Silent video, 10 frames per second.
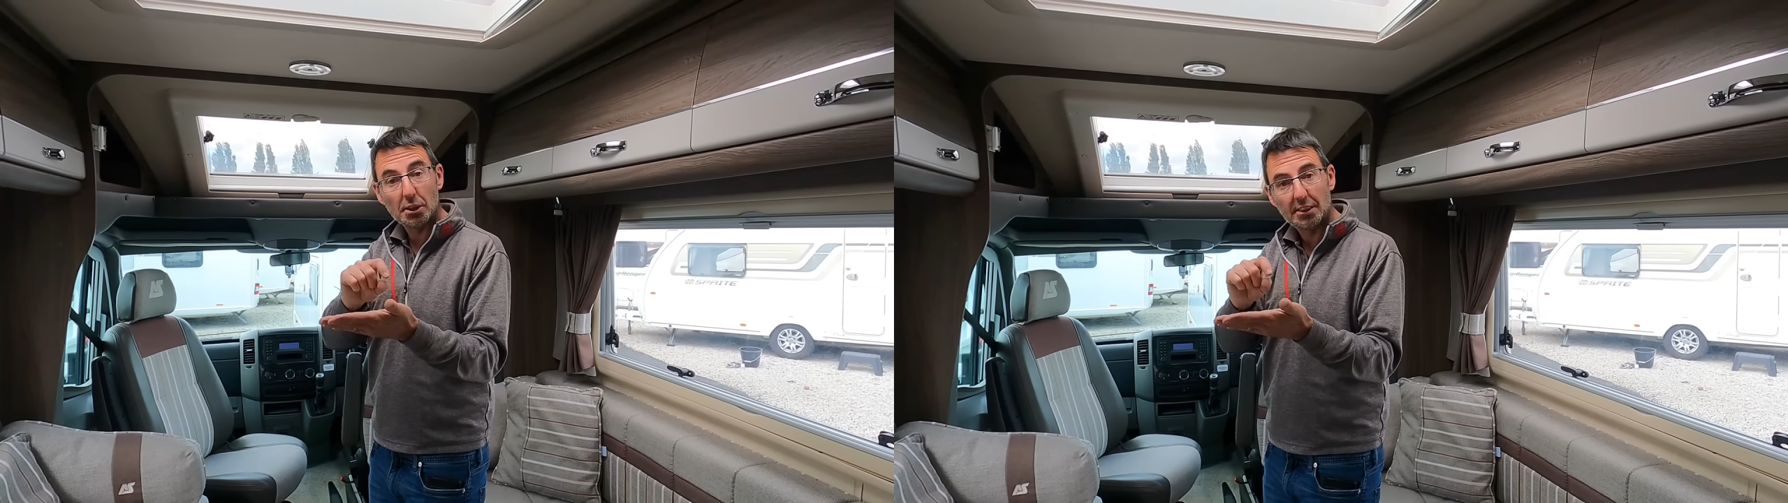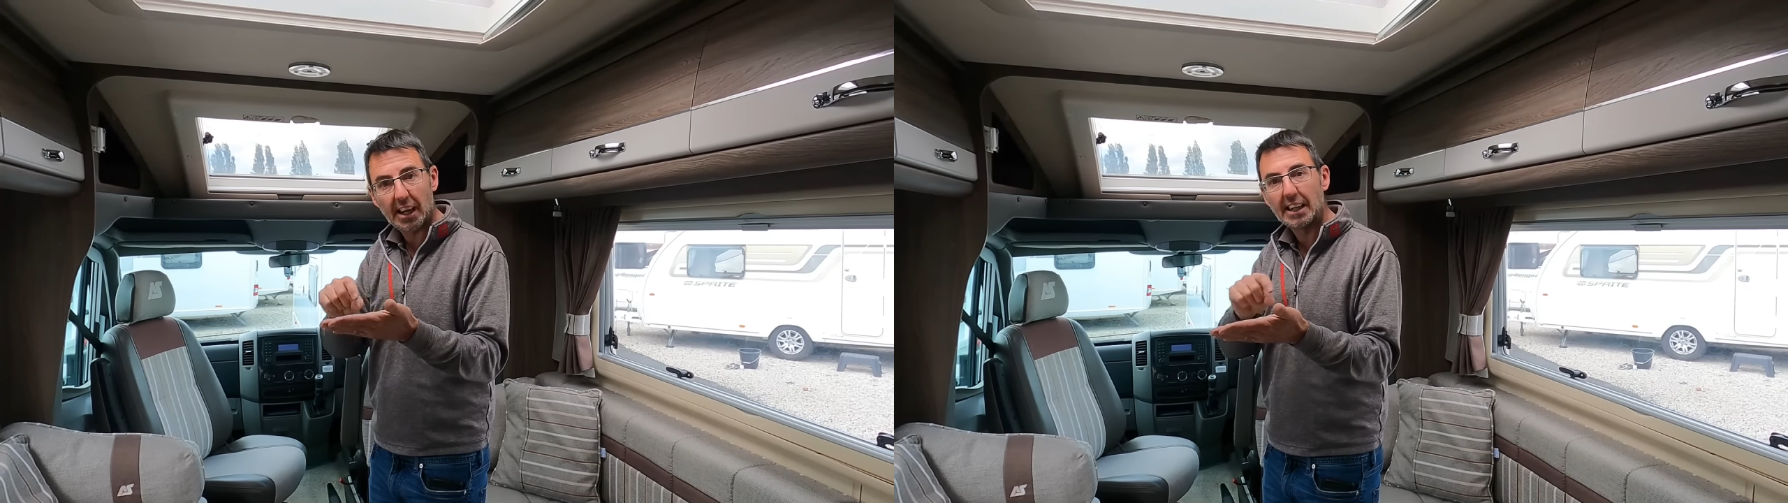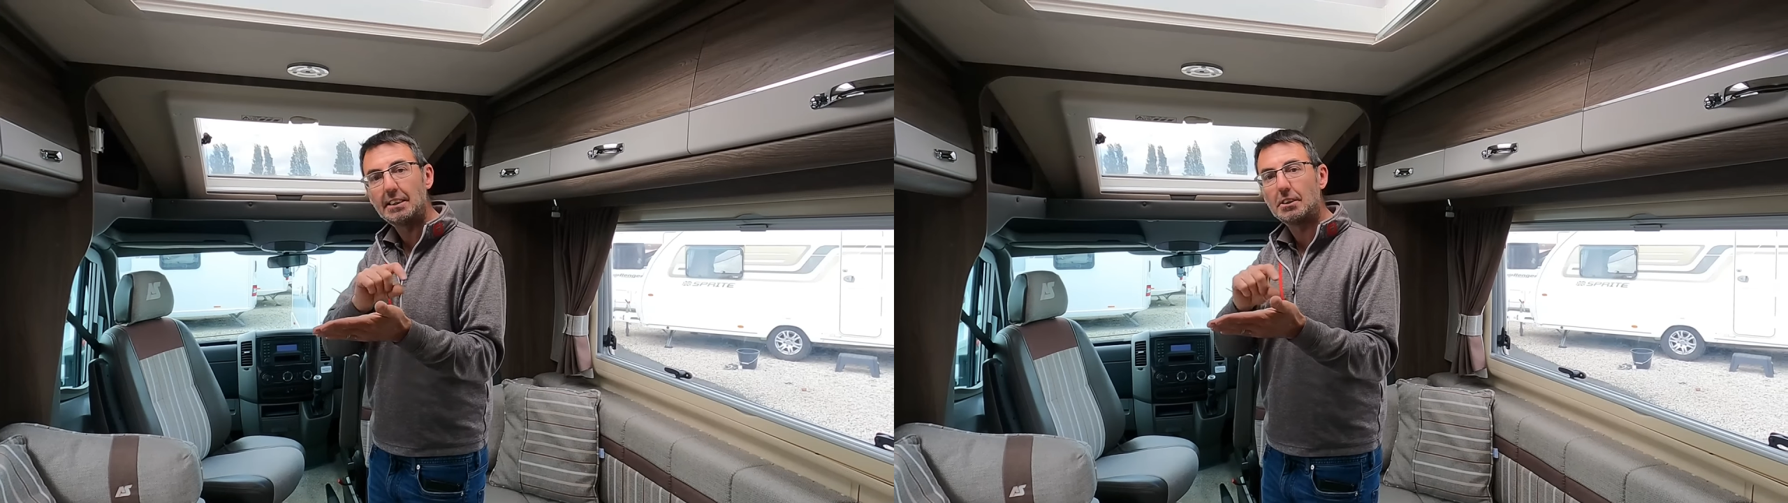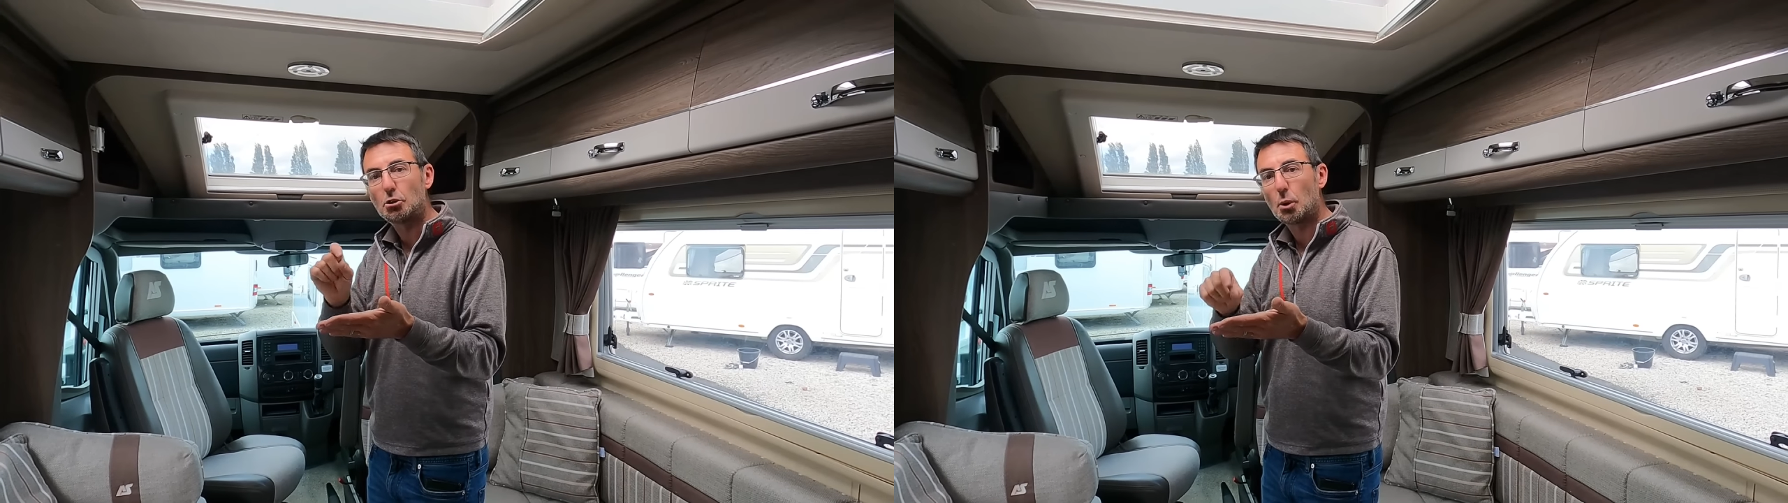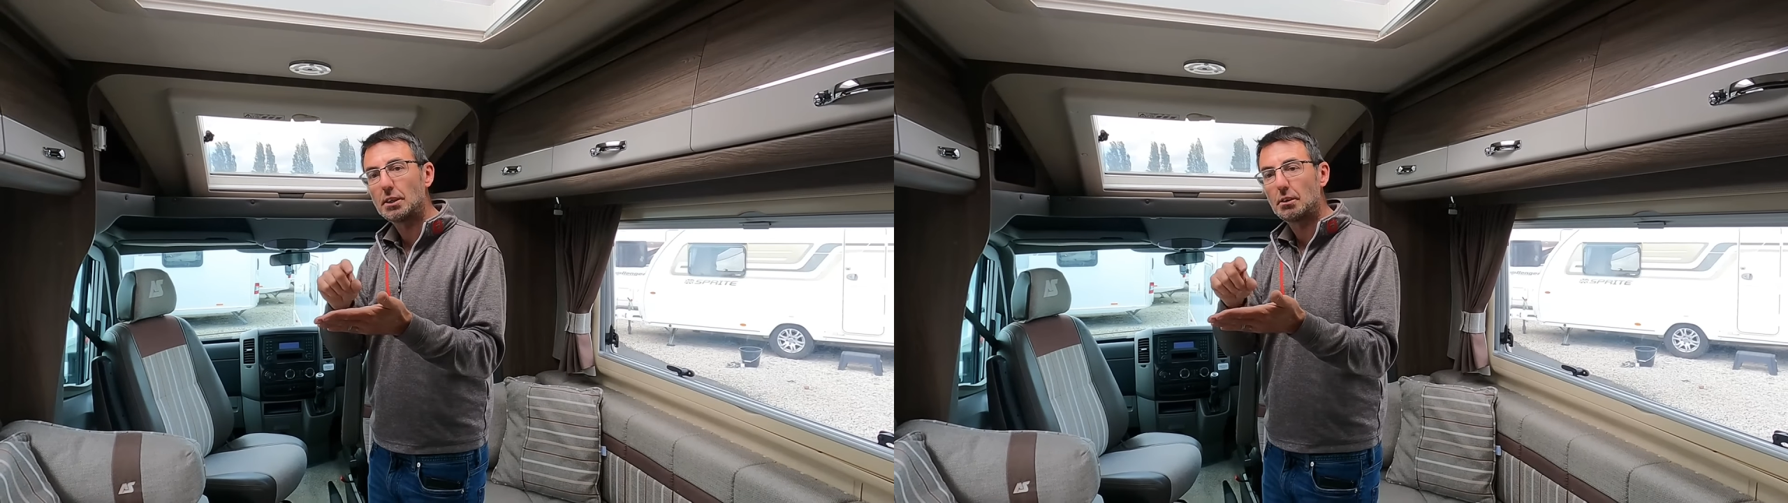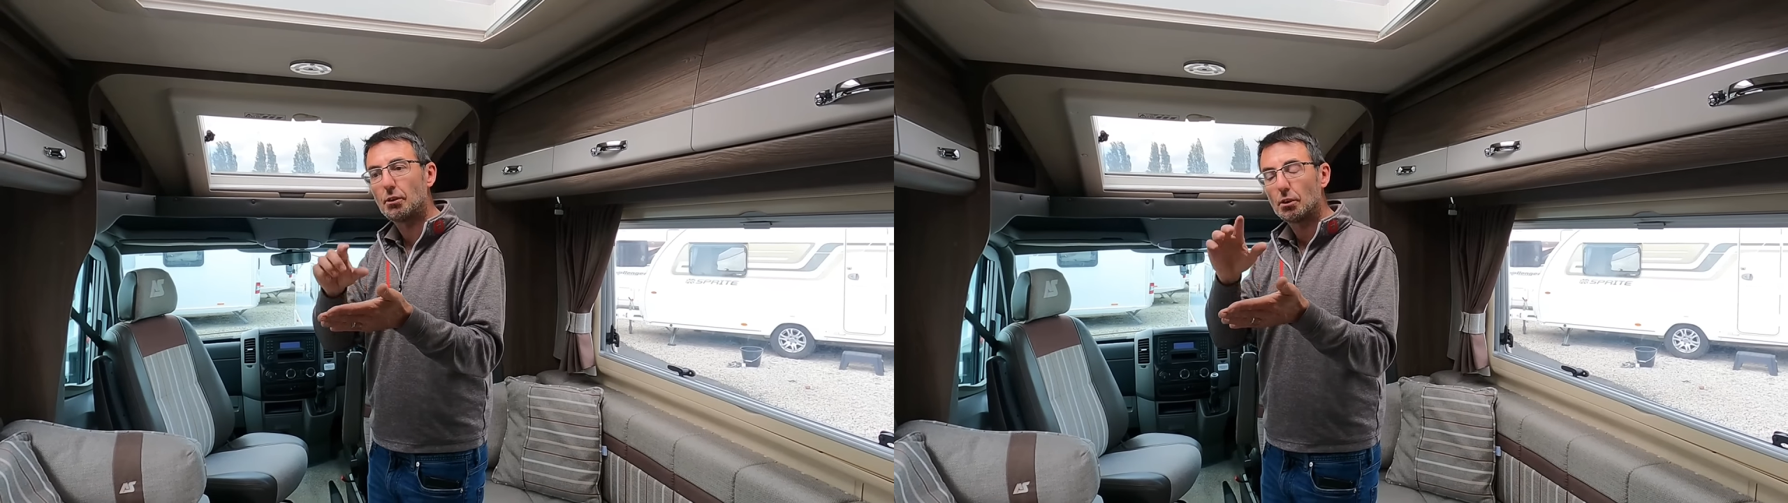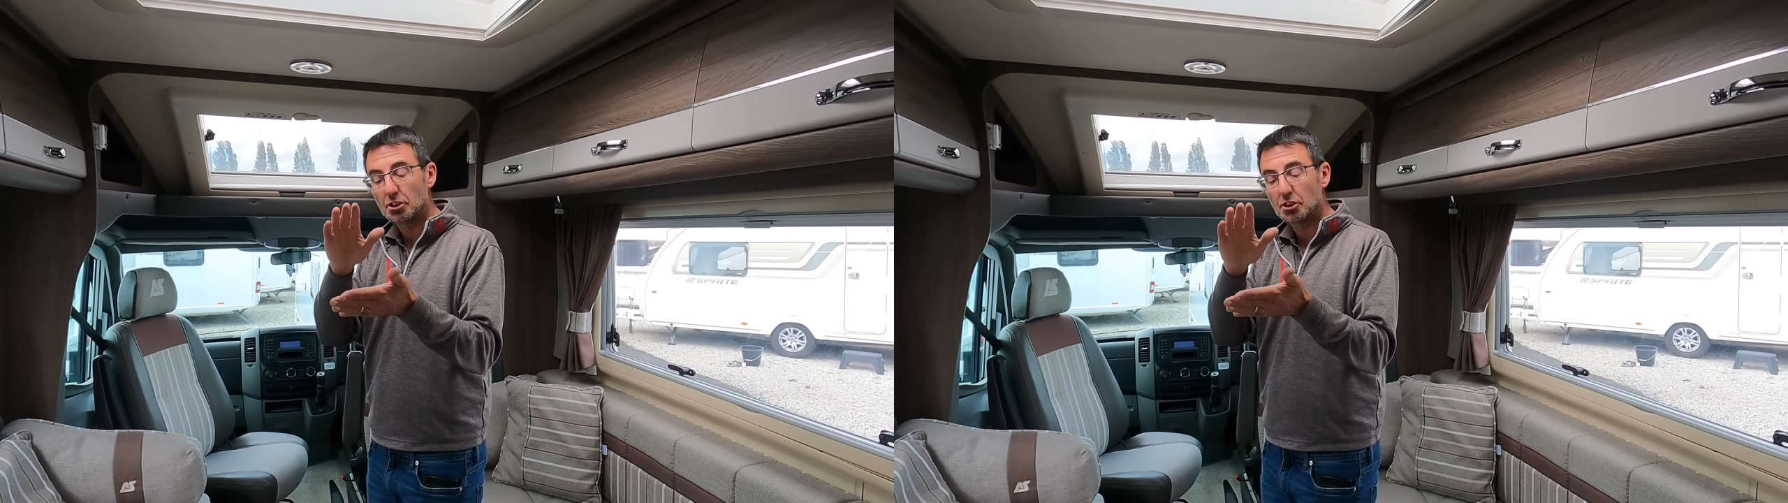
were dated 25,